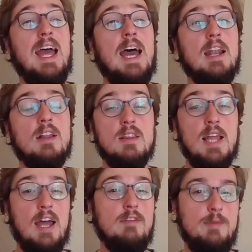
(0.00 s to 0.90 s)
And a
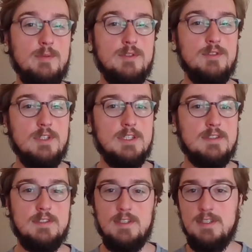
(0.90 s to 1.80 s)
lot of people do
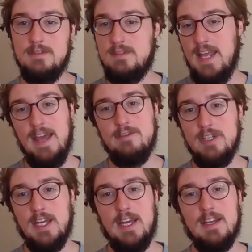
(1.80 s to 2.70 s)
this every day,